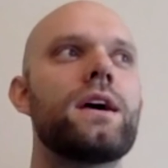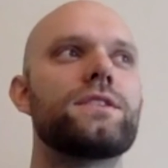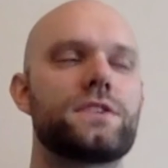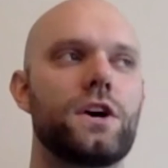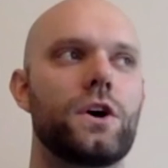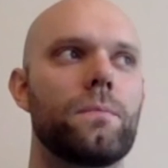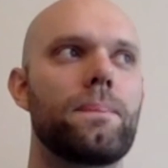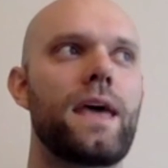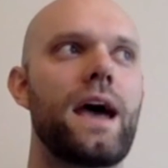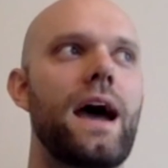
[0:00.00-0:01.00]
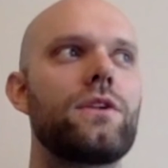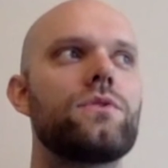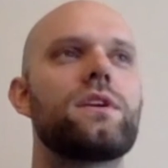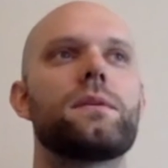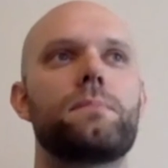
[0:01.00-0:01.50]
Right. So how do you
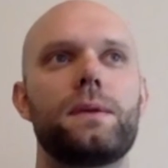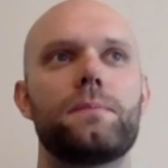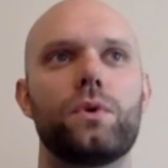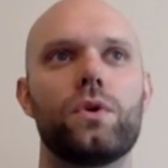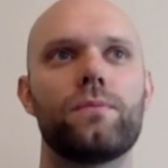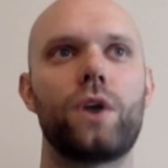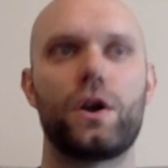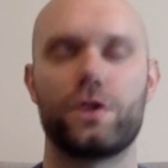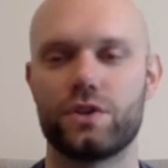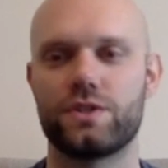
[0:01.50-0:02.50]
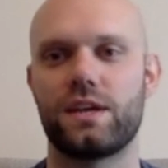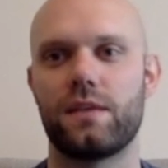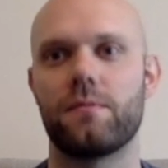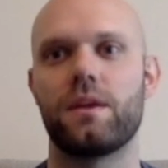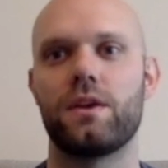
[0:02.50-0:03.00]
get people on your
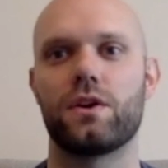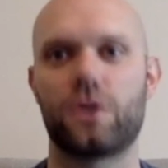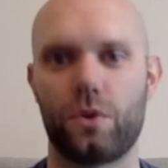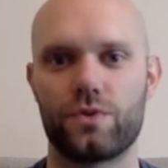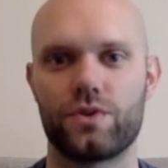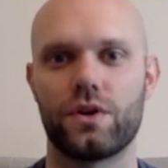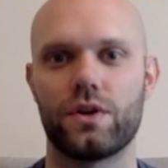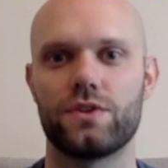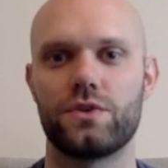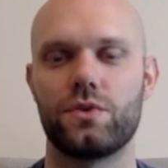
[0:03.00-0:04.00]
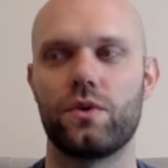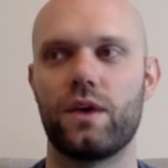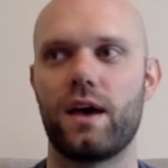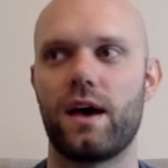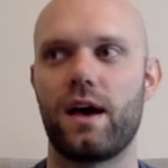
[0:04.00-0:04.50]
team, in your culture, to
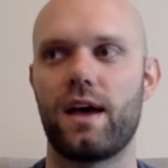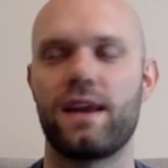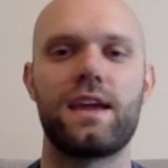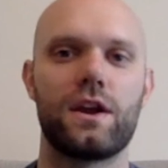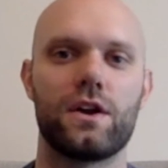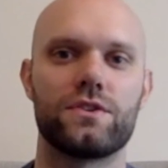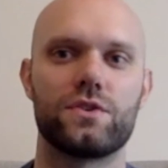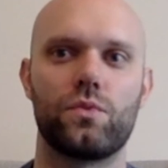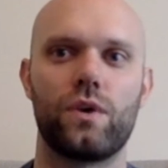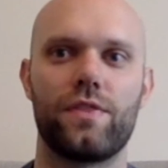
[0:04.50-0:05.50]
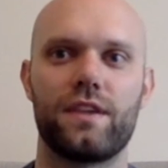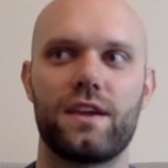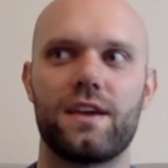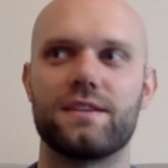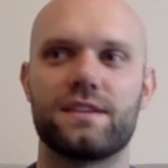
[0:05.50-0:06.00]
adhere to what
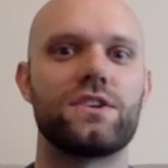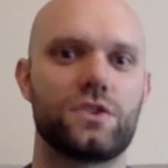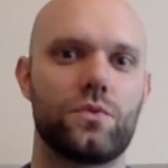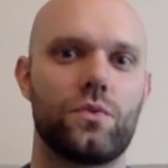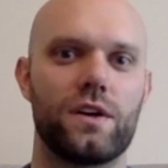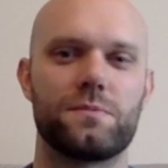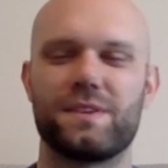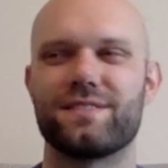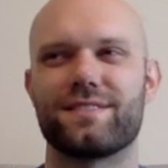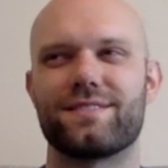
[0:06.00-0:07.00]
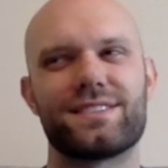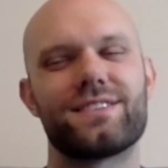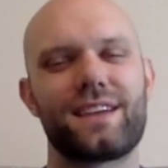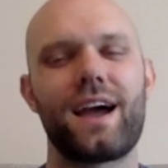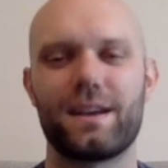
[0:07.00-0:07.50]
the intention was? Because it's
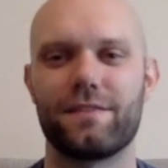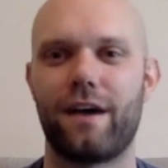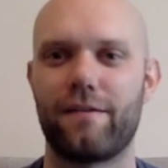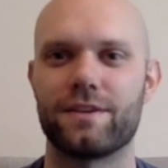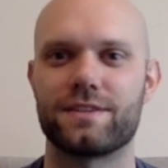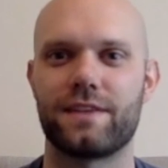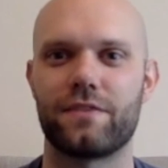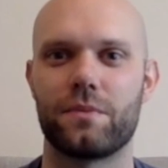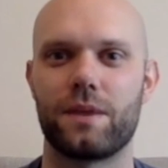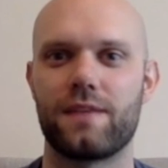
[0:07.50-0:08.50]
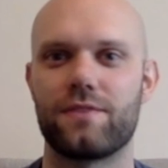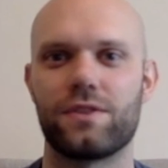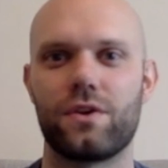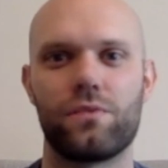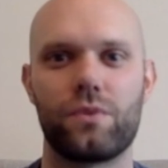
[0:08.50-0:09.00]
kind of obvious to everybody, even
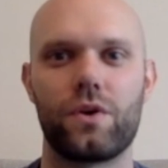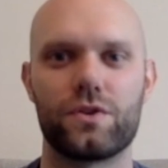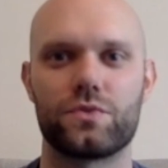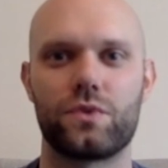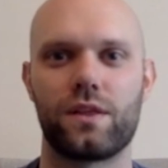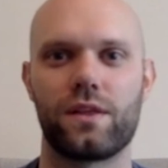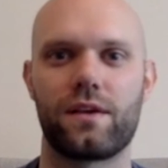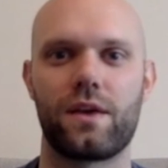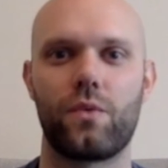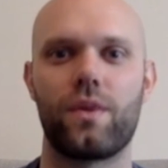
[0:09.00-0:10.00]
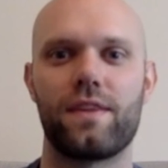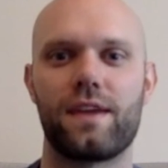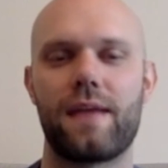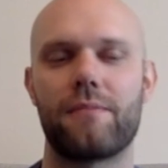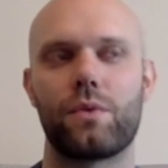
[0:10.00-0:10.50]
though we all just want to kind of win the
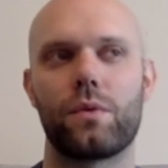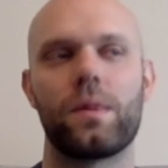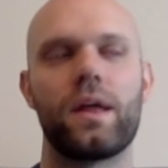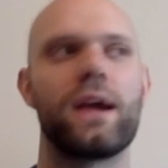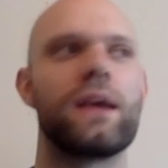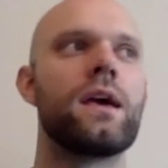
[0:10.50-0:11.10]
game that we're playing. Mm-hmm.